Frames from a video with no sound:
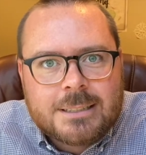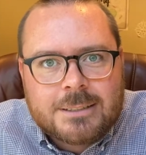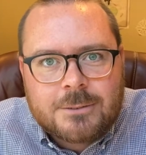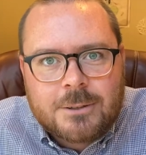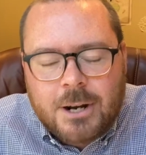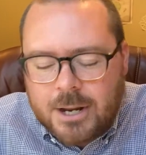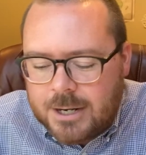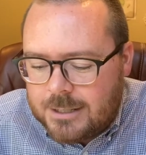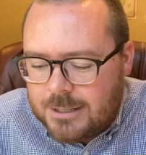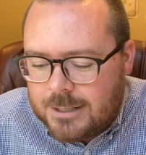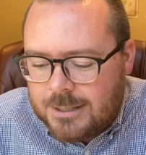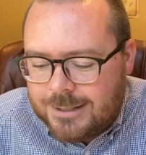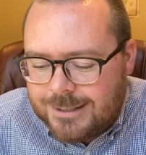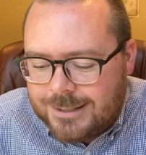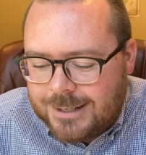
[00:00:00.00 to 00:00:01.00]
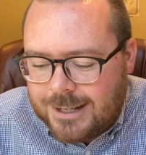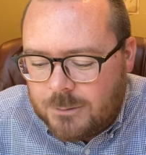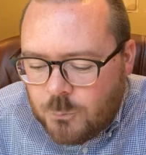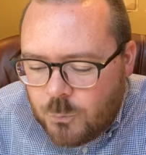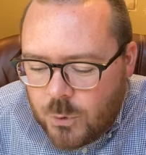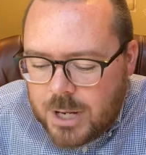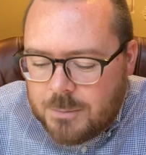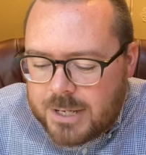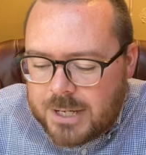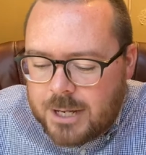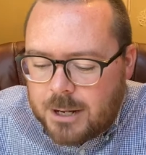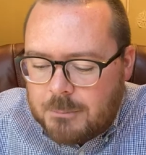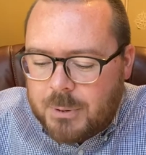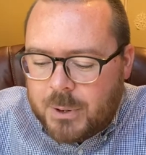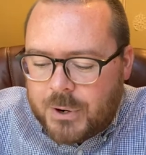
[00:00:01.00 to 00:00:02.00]
right? And we
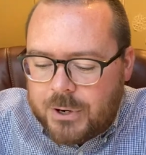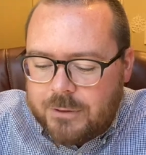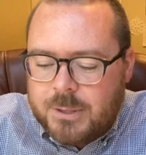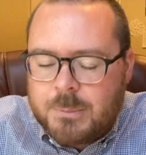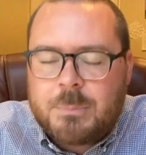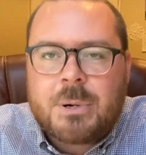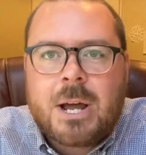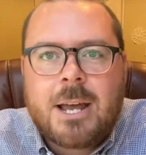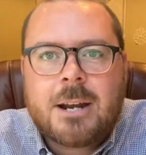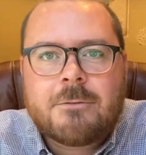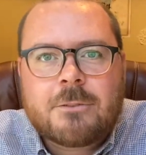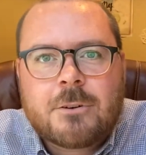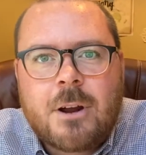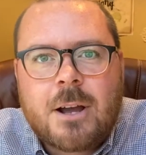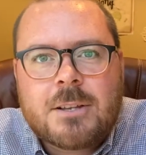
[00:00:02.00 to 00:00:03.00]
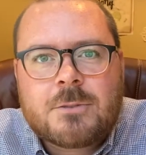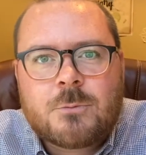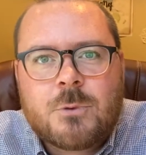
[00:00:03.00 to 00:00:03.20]
become part of the bride of Christ.